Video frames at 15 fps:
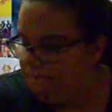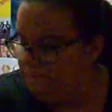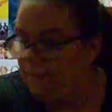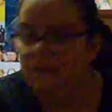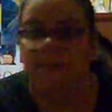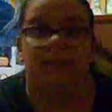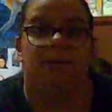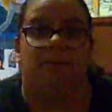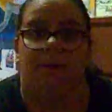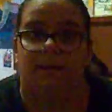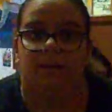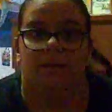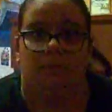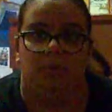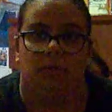It's an
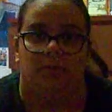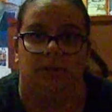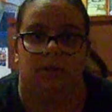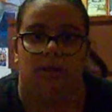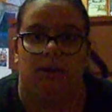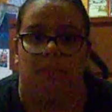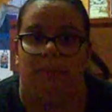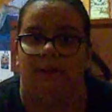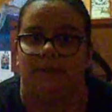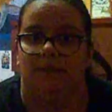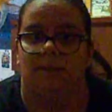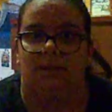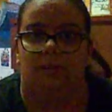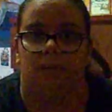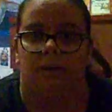amazing movie.
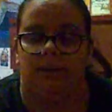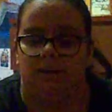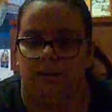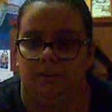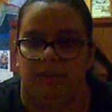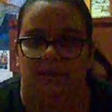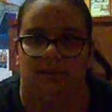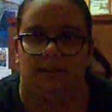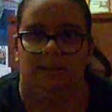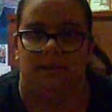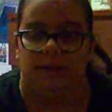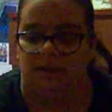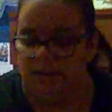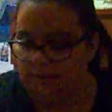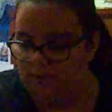Amazingly written, amazingly
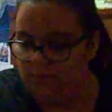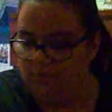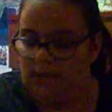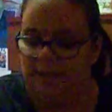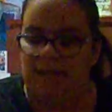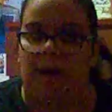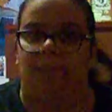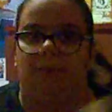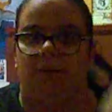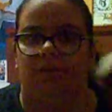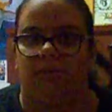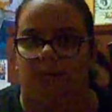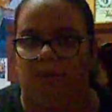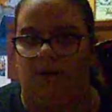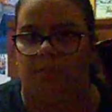done. It's adapted
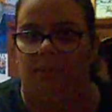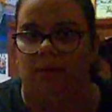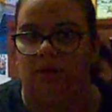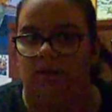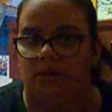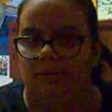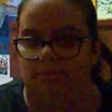from a book.